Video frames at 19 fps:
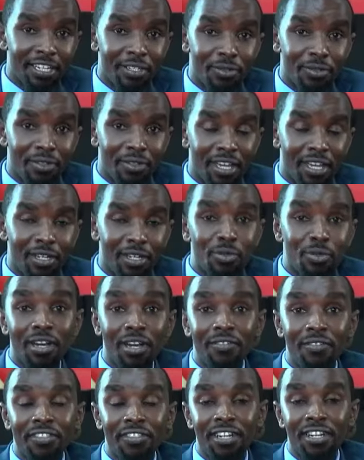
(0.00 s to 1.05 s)
to the
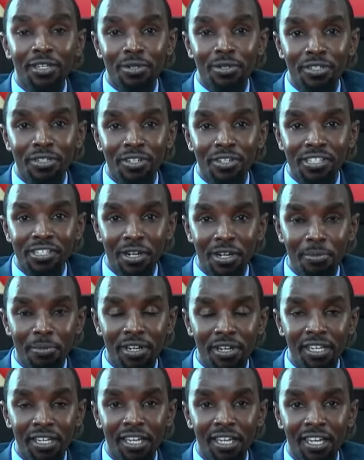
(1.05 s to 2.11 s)
12th graduation
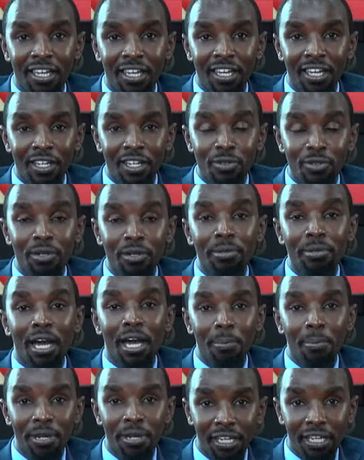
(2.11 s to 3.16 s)
ceremony, which will be
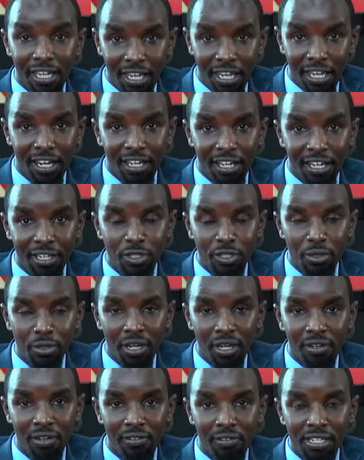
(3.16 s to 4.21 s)
happening here at Chuka
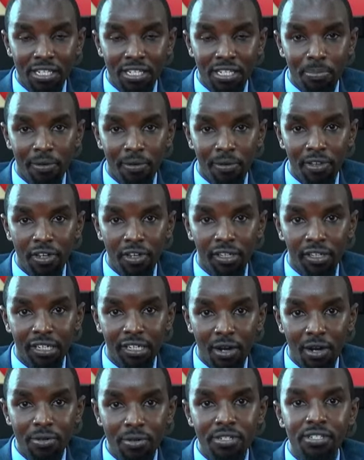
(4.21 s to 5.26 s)
University Pavilion
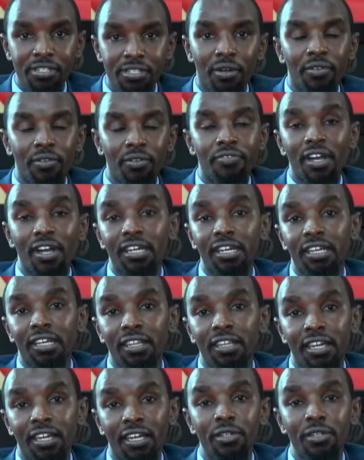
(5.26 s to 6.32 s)
Grounds on Friday
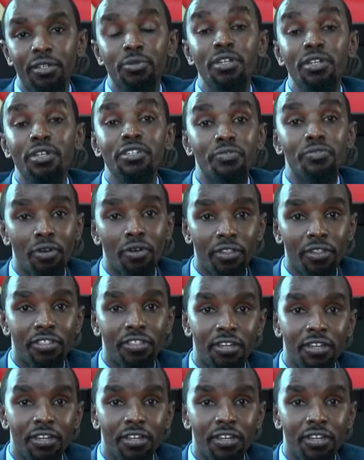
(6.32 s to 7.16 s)
the 24th.